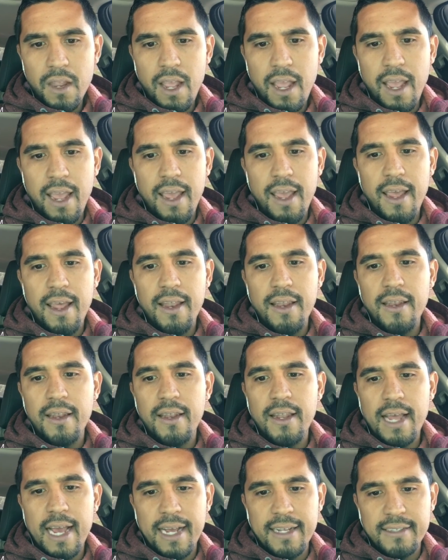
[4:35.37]

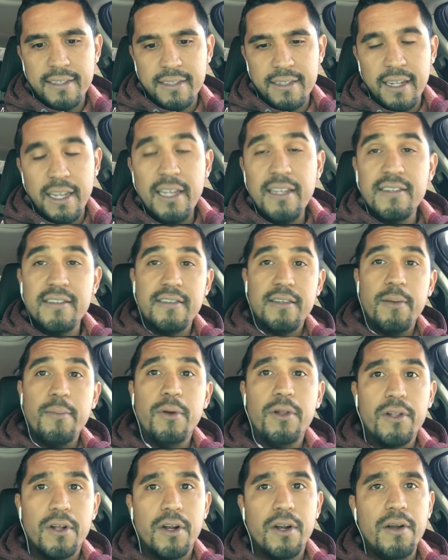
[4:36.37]
And lastly,
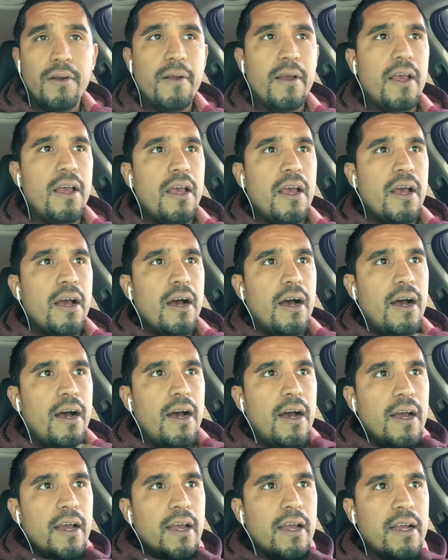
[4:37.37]
similar,
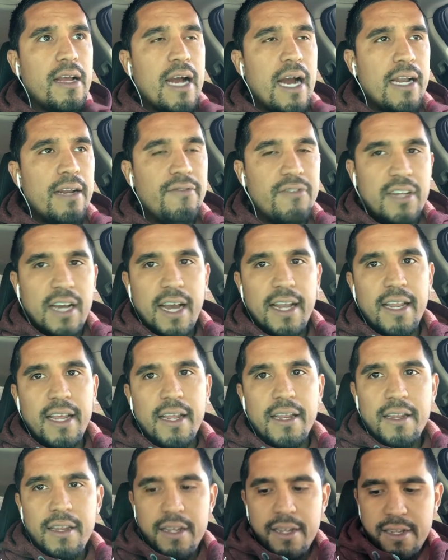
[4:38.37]
kind of tied
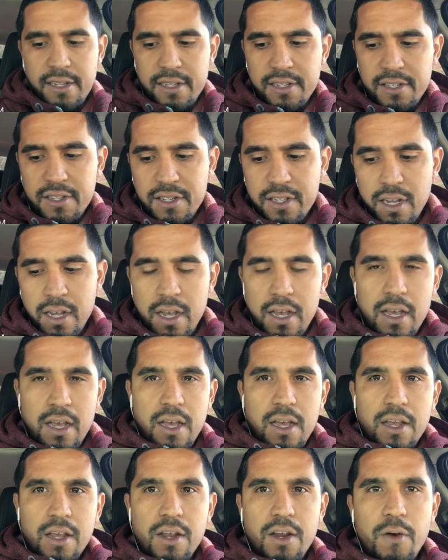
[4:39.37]
in, is,
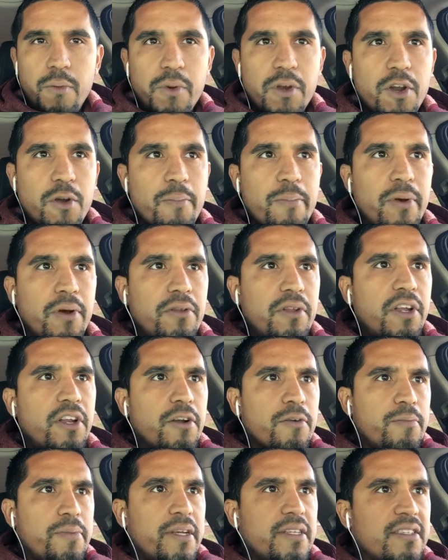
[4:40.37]
when you're building
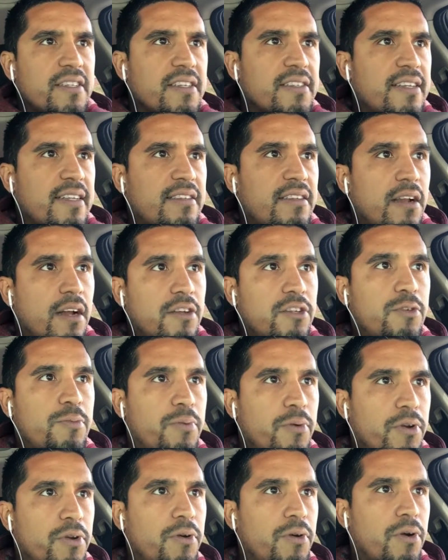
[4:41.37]
your business as an
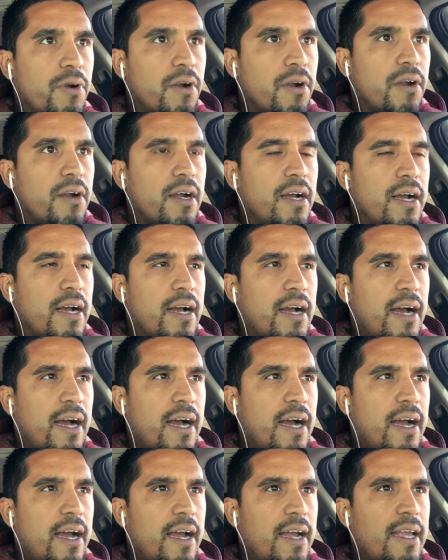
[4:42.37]
entrepreneur,
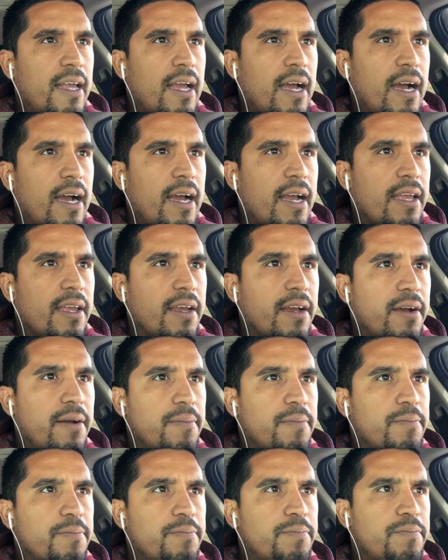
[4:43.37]
I
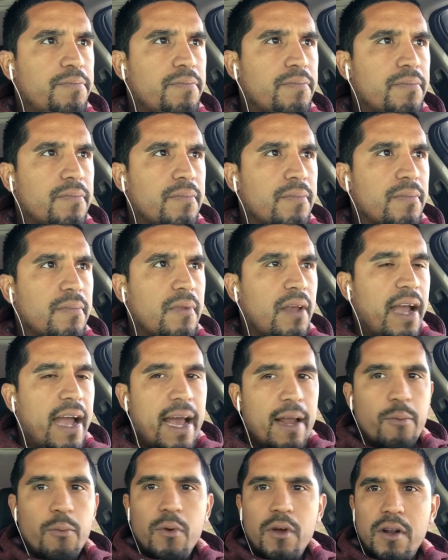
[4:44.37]

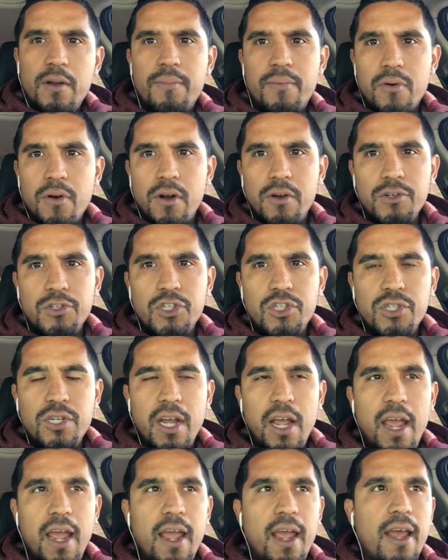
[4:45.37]
had one approach,
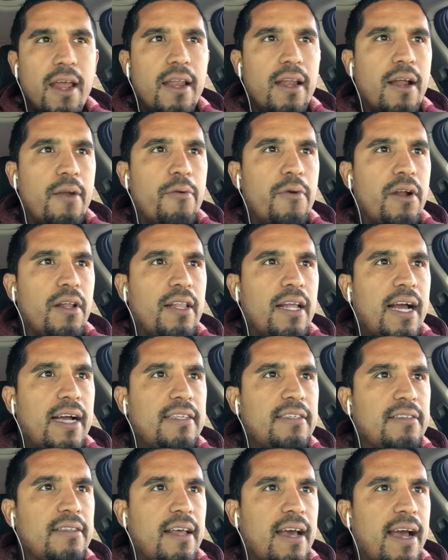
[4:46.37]
and I
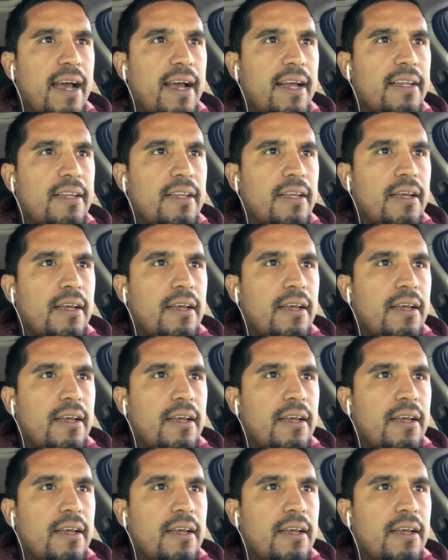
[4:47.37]
realized that